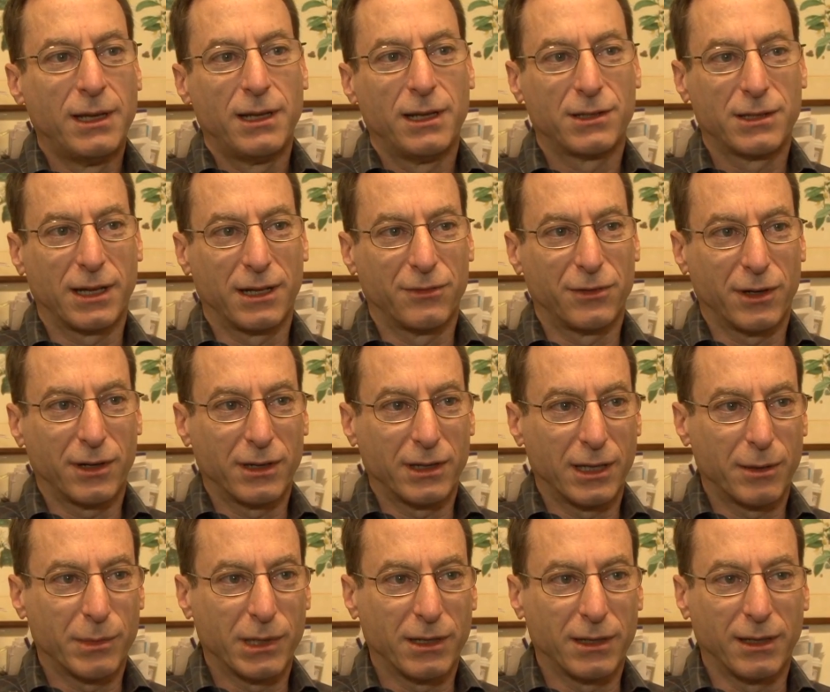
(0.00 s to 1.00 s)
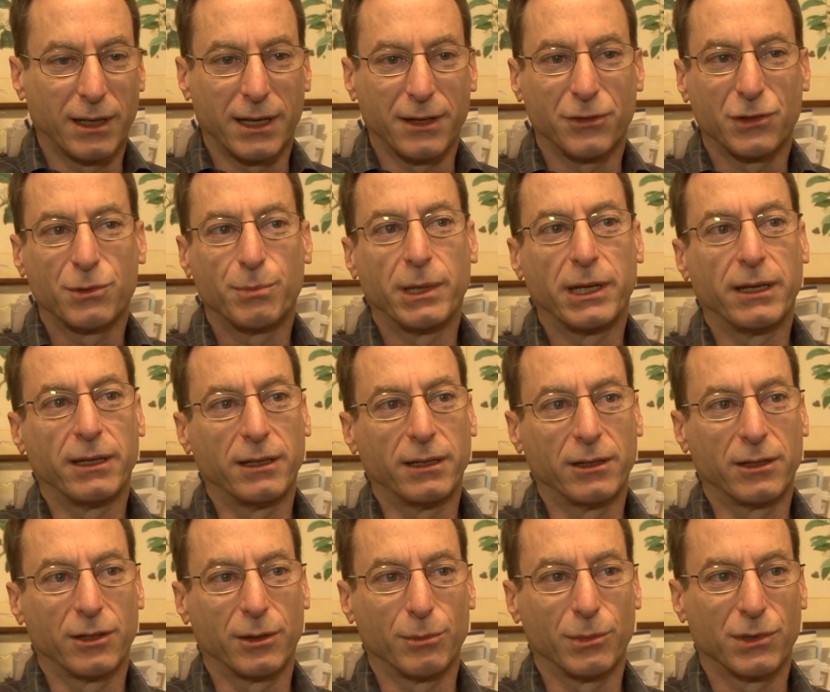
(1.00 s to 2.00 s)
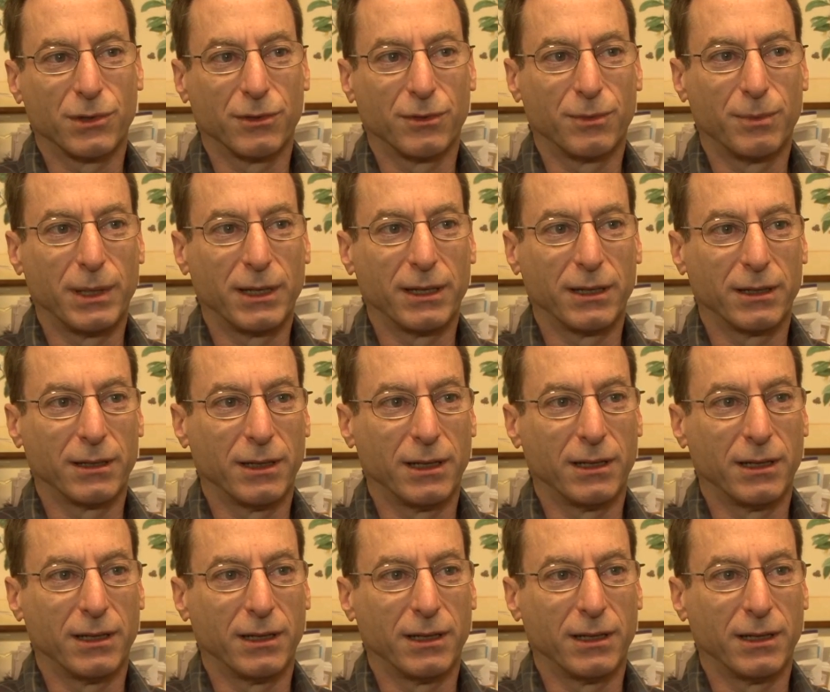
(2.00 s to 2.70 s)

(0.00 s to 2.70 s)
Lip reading: It's got a very limited lifespan in terms of being